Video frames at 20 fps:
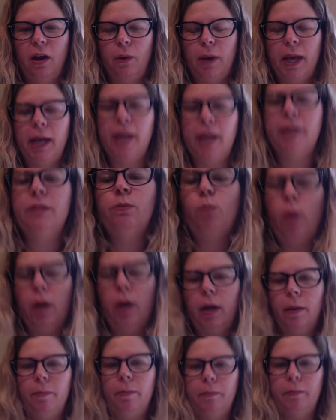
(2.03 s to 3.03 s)
guys,
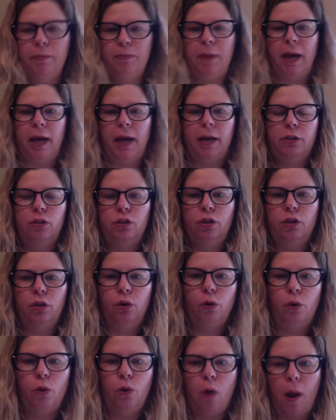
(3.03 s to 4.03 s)
welcome back
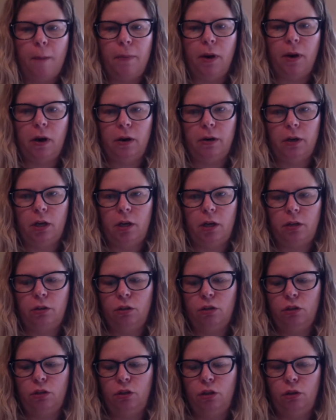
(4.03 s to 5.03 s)
to part
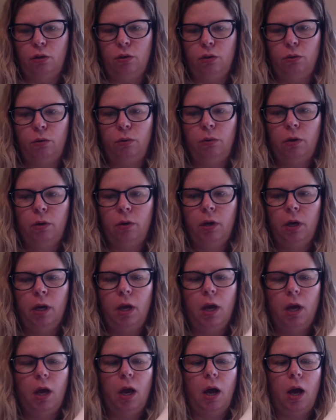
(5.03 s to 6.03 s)
2
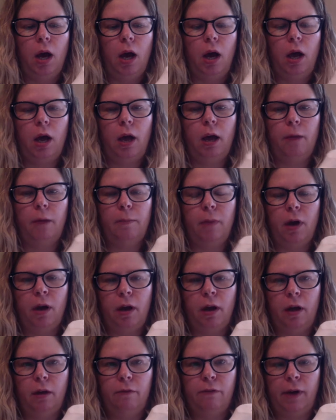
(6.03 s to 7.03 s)
of
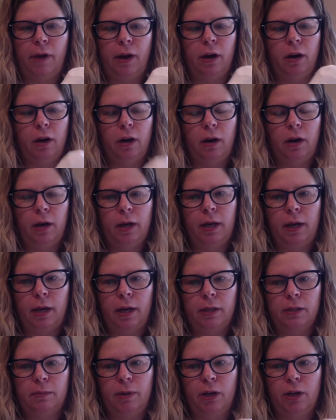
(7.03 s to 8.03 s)
our
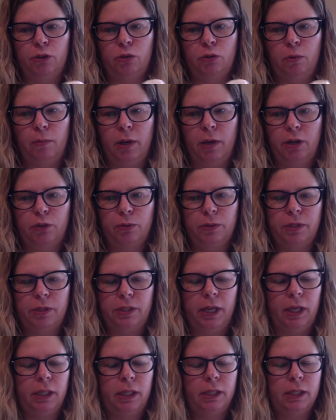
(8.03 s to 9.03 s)
next module, module
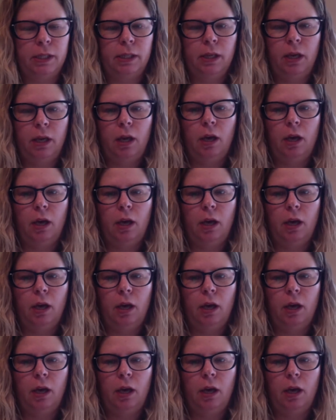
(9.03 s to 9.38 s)
6,